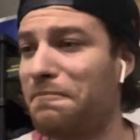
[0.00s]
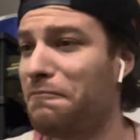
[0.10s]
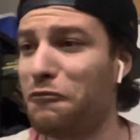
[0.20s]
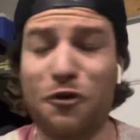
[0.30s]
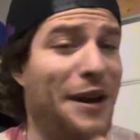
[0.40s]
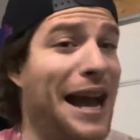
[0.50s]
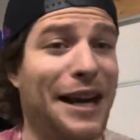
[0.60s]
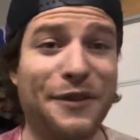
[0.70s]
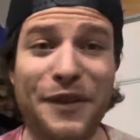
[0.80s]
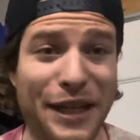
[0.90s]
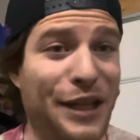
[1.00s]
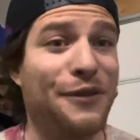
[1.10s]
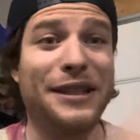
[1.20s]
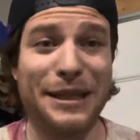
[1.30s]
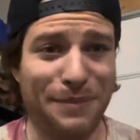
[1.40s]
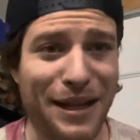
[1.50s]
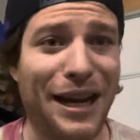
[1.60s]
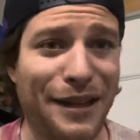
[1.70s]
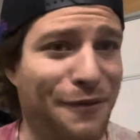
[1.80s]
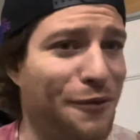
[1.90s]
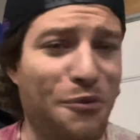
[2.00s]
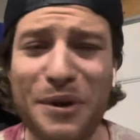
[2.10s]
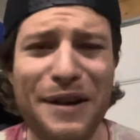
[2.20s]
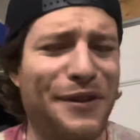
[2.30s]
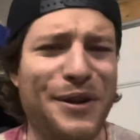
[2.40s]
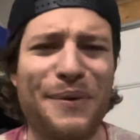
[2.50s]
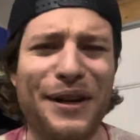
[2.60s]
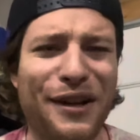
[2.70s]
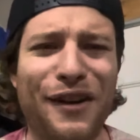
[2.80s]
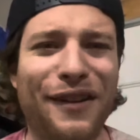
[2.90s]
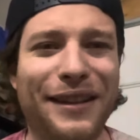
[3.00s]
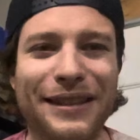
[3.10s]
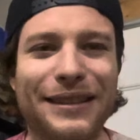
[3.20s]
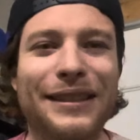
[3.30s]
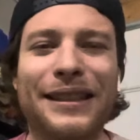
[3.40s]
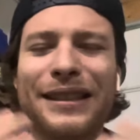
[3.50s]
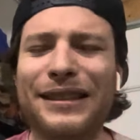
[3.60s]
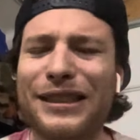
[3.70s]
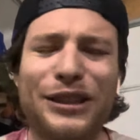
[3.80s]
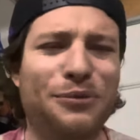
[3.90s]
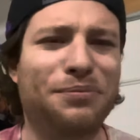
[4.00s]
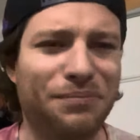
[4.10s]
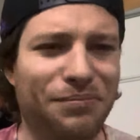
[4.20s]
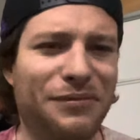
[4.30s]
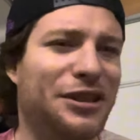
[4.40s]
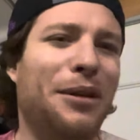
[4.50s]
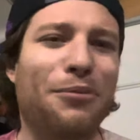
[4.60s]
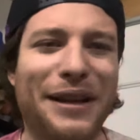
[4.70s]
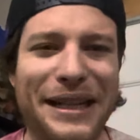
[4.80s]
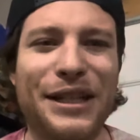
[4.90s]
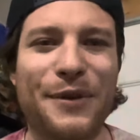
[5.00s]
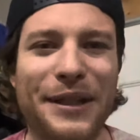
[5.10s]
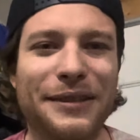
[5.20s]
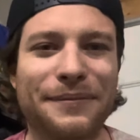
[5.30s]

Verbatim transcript: react video, deep dive, whatever you wanna call it. Let's just jump right into it.